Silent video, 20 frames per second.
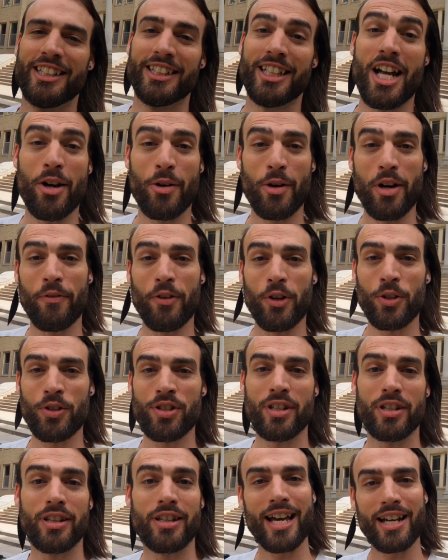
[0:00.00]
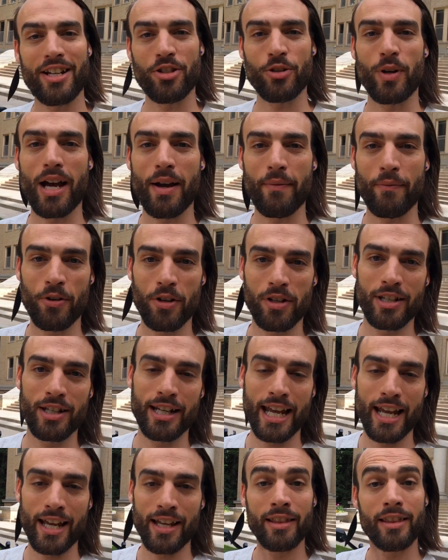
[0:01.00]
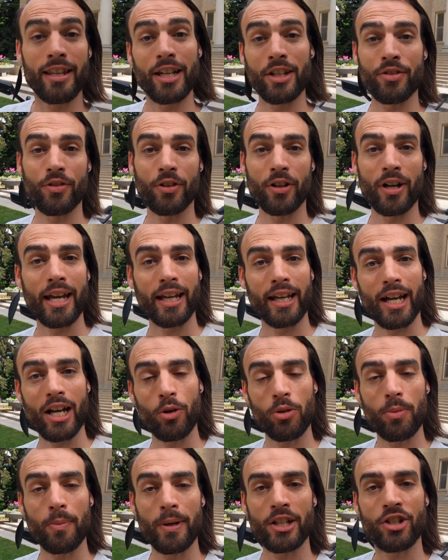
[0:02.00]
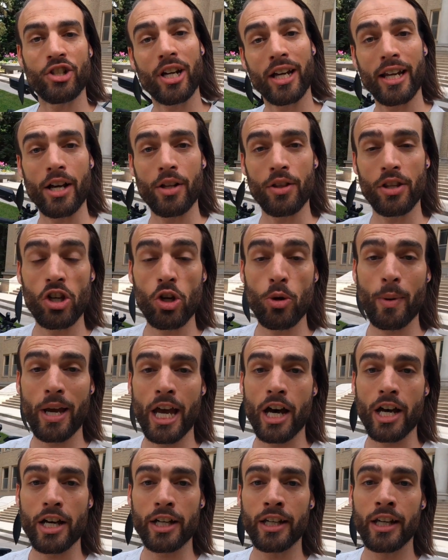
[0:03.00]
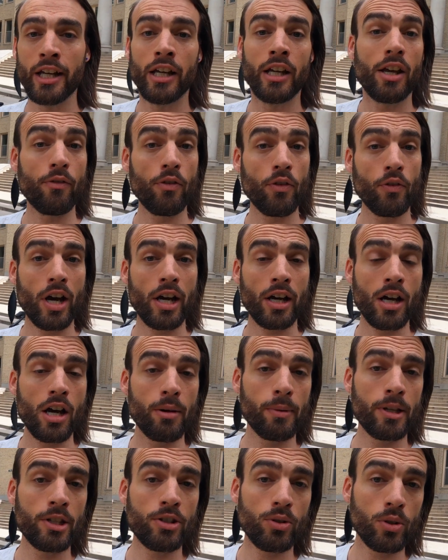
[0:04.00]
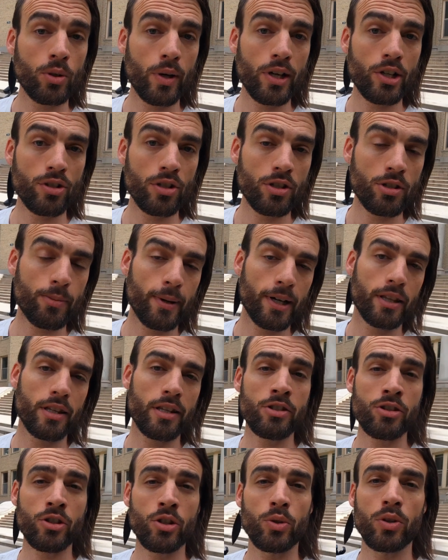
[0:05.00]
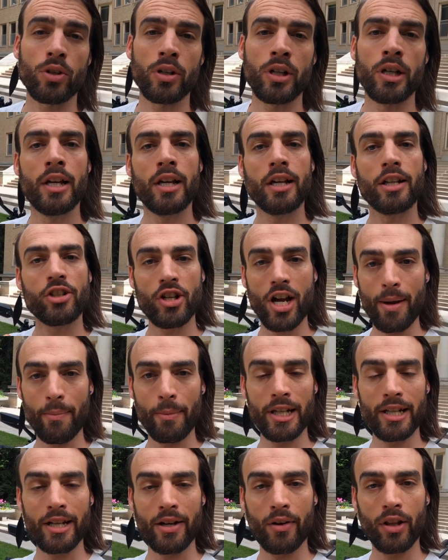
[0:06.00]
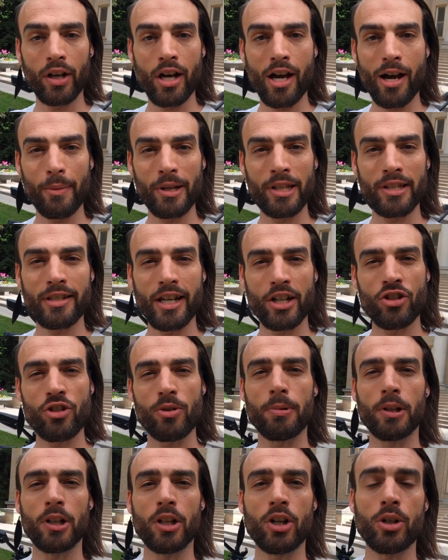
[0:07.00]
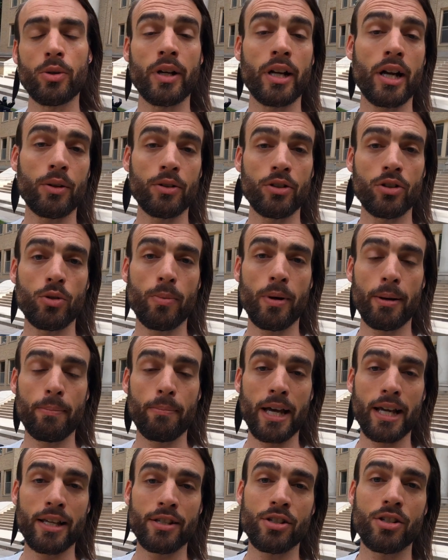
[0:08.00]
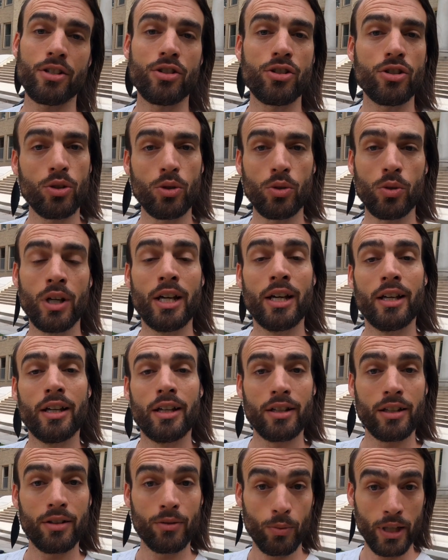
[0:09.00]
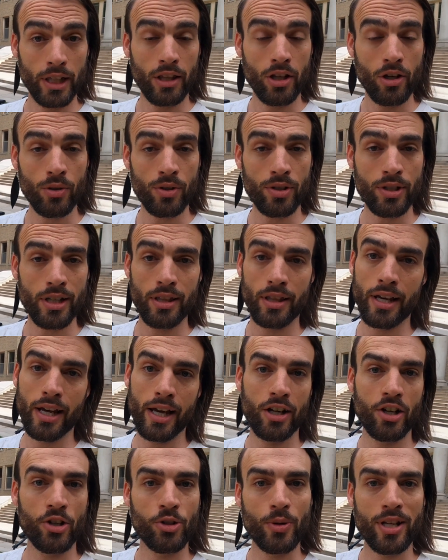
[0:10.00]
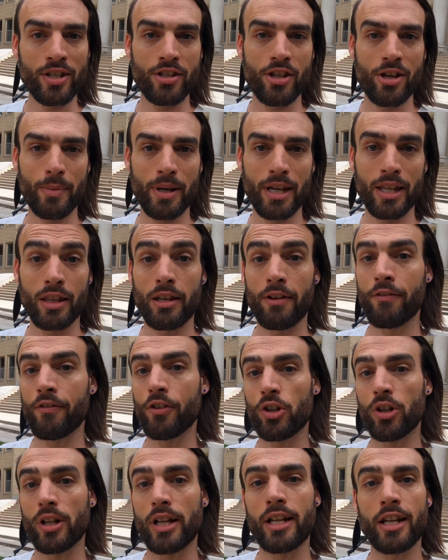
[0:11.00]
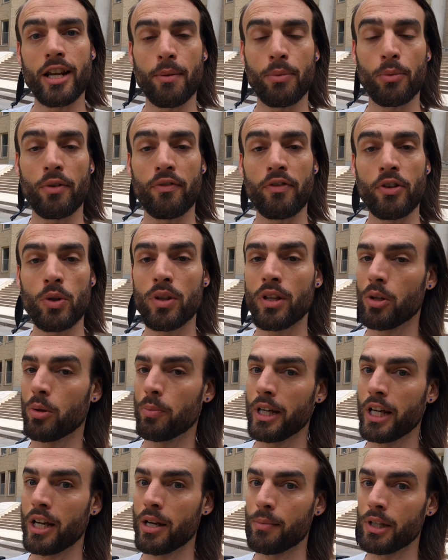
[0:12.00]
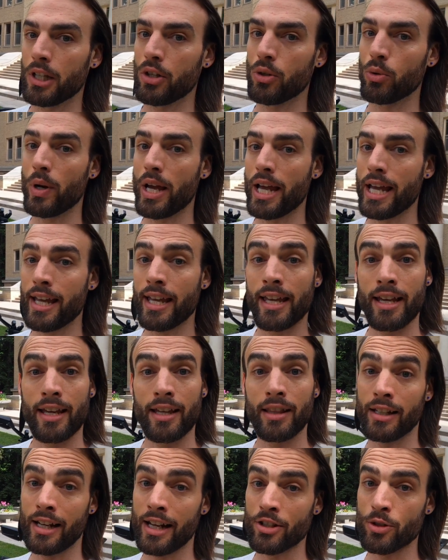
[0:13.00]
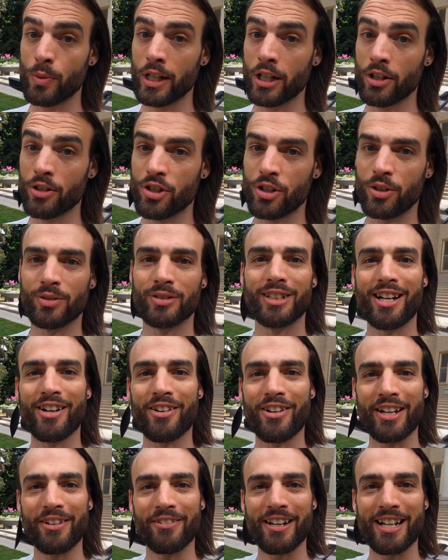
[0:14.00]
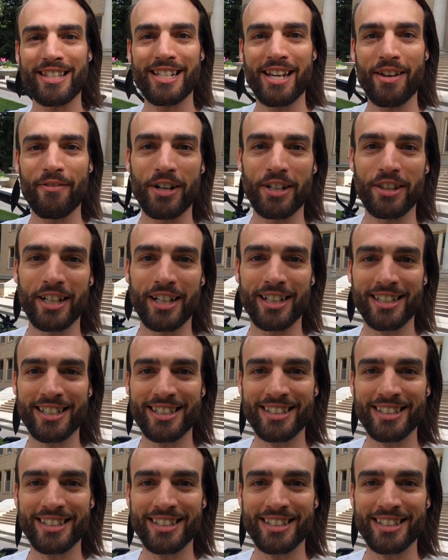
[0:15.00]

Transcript: All right, folks, that is a wrap for today. Thanks for hanging out with me, checking out the YUME Hawk. If you've got comments or questions about this scooter, chime in down in the comments section below, and I'll do my best to read those and then address them in the full in-depth review that'll be coming your way in the next week or two. All right, ride safe out there.